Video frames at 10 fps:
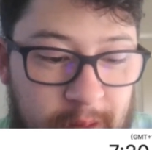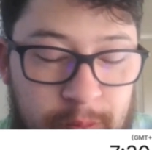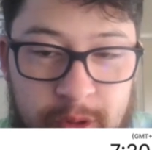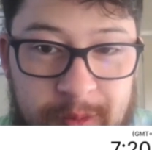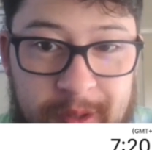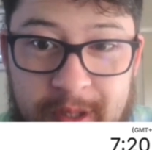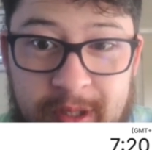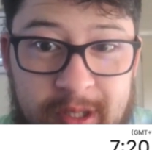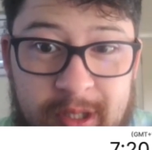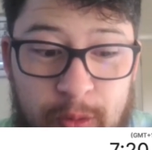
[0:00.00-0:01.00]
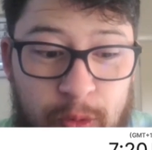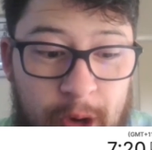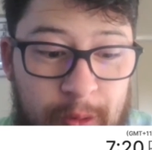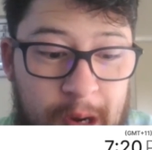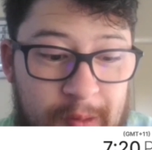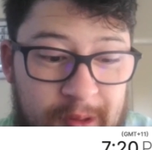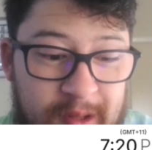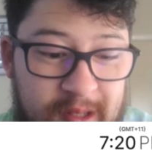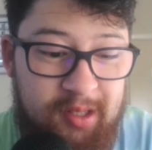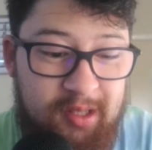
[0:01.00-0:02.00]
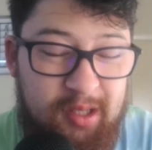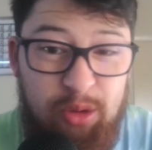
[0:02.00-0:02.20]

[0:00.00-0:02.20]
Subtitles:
Brisbane just to run away with this.